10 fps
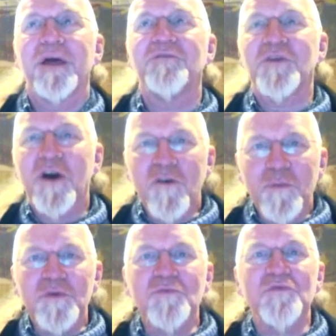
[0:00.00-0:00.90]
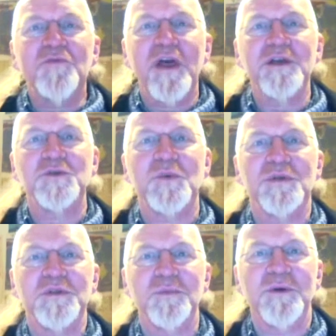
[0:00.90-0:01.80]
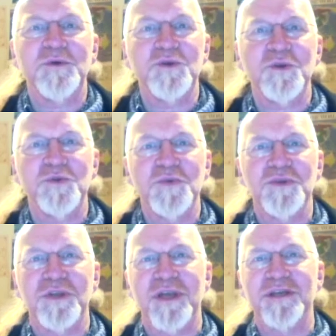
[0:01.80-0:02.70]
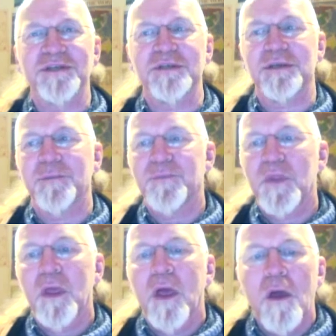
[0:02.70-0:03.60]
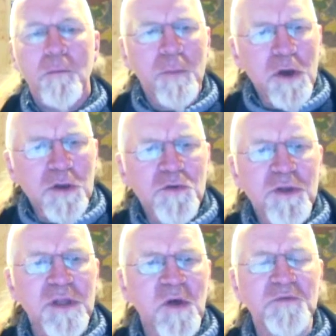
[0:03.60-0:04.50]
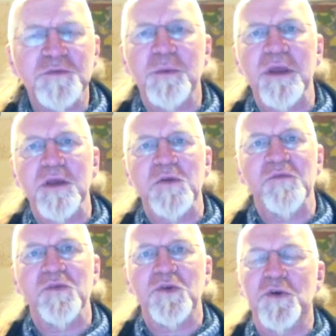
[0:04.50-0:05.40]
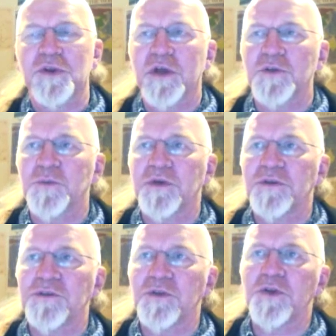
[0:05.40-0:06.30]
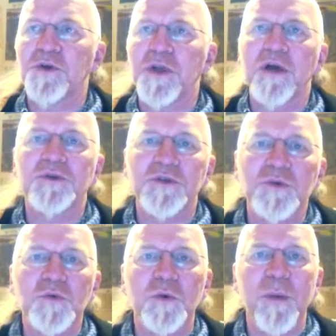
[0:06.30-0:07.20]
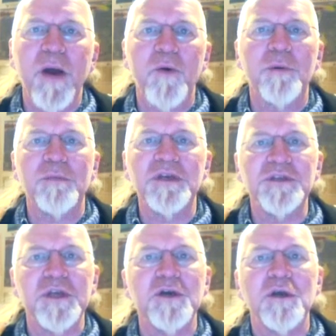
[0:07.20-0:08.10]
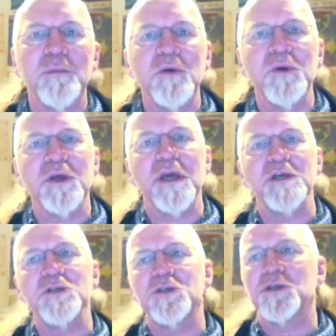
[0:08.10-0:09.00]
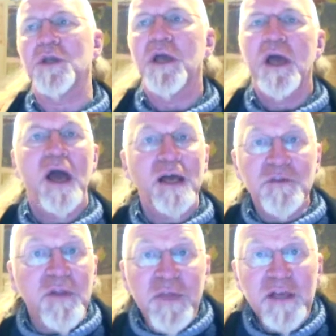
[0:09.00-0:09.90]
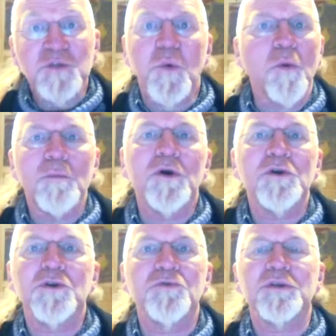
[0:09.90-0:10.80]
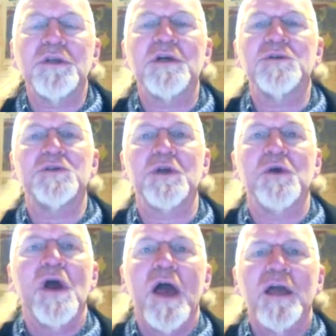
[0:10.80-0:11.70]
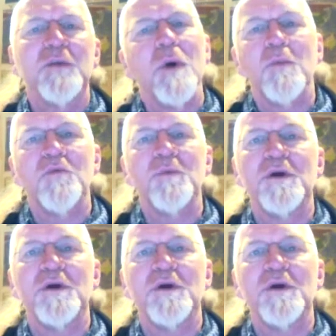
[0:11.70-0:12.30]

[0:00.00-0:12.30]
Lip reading: Environment reflects one's emotional state. Mercury loves being in the third house because the third house is all about immediate communication, and that's what Mercury does. So anyone with